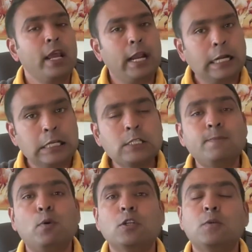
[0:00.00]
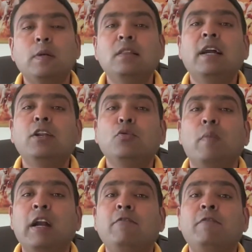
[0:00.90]
It is possible that you
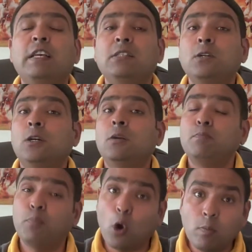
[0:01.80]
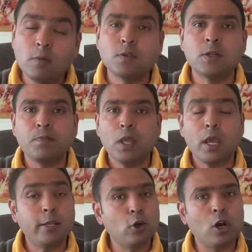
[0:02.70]
might face certain problems
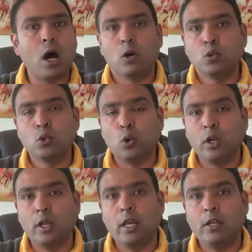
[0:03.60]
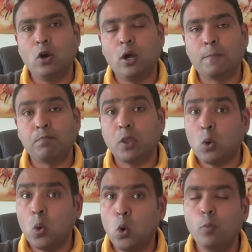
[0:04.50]
in your household, in your
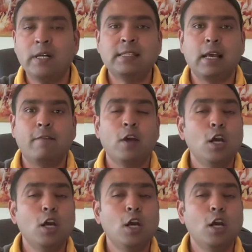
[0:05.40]
home itself.